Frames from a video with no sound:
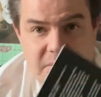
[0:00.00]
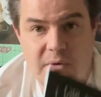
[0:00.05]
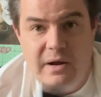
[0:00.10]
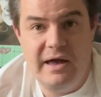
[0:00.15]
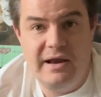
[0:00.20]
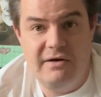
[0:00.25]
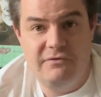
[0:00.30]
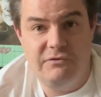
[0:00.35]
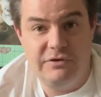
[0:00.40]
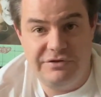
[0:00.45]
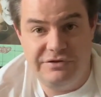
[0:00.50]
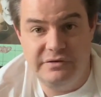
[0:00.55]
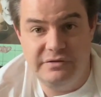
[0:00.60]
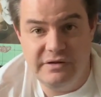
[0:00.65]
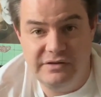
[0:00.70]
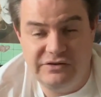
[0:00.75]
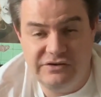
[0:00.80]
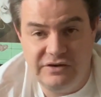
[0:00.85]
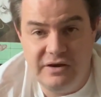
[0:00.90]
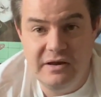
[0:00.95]
read everything
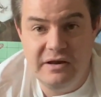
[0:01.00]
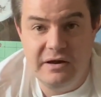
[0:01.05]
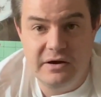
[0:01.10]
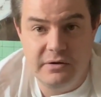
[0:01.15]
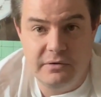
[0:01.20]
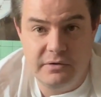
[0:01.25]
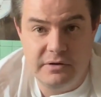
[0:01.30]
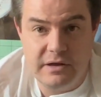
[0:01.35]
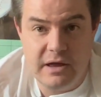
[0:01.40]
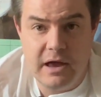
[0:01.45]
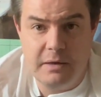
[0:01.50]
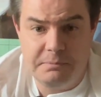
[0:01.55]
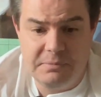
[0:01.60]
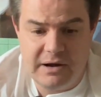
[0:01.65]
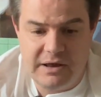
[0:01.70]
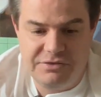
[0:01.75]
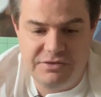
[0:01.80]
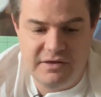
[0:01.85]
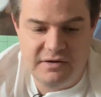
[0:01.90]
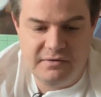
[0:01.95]
that's in here yet.
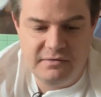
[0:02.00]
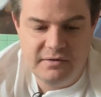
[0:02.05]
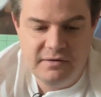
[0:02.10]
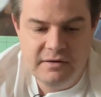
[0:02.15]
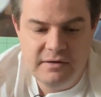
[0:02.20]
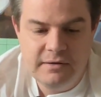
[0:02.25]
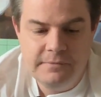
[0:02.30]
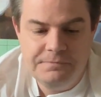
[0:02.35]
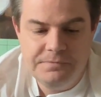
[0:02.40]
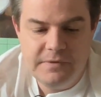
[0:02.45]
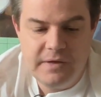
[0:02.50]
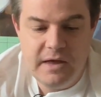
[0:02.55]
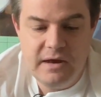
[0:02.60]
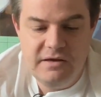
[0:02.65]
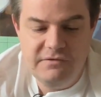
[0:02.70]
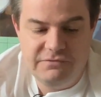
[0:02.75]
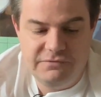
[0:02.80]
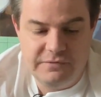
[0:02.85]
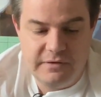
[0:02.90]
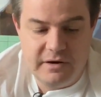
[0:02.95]
But I think
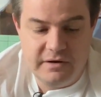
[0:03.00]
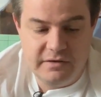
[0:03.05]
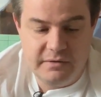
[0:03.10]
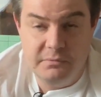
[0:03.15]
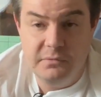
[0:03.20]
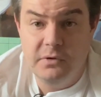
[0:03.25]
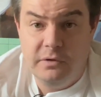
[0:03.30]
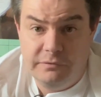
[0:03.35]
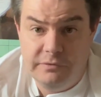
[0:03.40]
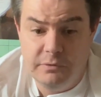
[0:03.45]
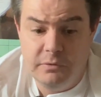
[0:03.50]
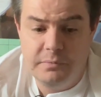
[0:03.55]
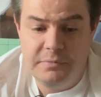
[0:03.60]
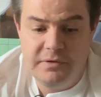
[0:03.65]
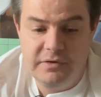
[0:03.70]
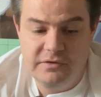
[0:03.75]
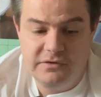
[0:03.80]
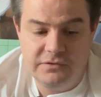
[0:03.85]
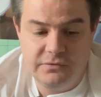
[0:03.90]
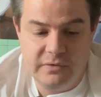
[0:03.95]
any fan of the movie will
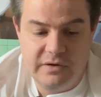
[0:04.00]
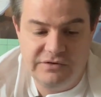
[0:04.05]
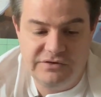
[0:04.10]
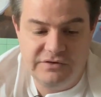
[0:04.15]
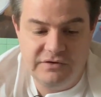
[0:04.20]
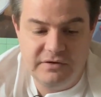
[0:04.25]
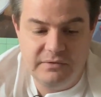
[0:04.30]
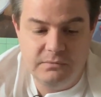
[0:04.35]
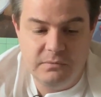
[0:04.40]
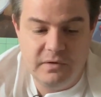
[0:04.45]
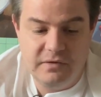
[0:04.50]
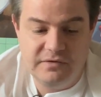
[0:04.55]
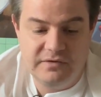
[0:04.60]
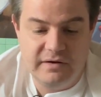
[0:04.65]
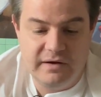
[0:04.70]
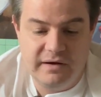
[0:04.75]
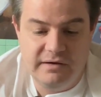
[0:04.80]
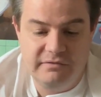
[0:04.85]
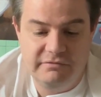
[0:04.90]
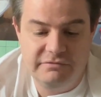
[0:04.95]
be interested in what
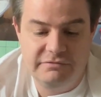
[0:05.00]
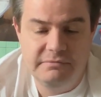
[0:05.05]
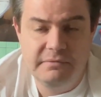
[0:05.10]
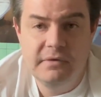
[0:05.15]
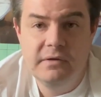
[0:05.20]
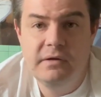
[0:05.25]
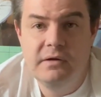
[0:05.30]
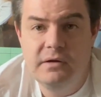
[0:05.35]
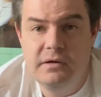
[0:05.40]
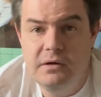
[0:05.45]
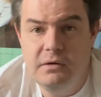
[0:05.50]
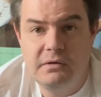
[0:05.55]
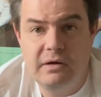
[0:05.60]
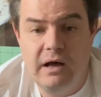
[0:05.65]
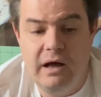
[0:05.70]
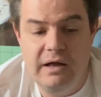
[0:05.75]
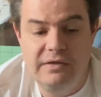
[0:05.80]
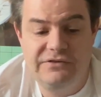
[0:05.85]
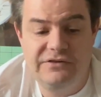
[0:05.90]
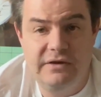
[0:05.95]
kind of
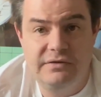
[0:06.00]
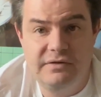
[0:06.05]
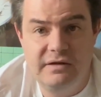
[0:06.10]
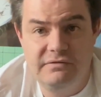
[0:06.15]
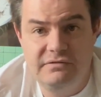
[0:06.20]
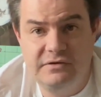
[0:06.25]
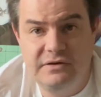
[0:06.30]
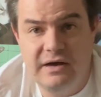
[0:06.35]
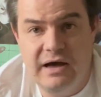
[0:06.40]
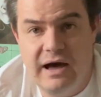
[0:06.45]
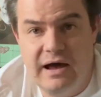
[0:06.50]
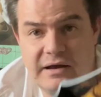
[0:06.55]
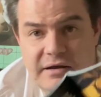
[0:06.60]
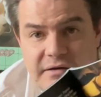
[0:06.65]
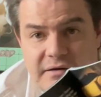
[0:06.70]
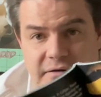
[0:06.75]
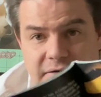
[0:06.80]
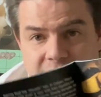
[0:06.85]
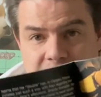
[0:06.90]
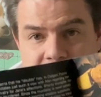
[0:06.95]
content they've got
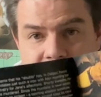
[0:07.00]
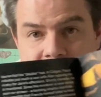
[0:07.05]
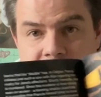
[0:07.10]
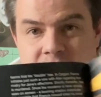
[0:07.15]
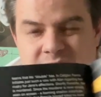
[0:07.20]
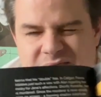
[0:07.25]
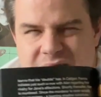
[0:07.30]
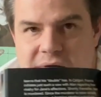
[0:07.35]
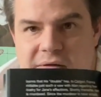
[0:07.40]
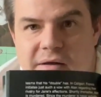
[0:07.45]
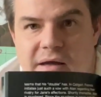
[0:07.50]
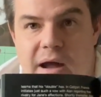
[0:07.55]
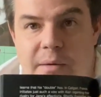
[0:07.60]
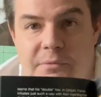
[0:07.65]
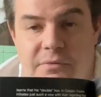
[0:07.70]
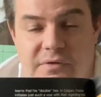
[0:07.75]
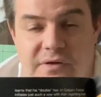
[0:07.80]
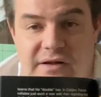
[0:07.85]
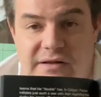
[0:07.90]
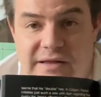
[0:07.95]
in here.
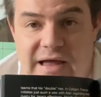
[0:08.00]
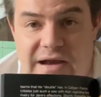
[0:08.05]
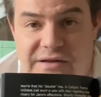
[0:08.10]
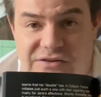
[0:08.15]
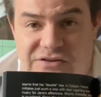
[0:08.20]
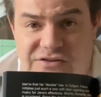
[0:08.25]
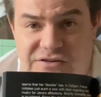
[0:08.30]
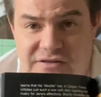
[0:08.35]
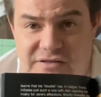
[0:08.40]
I'm really glad to see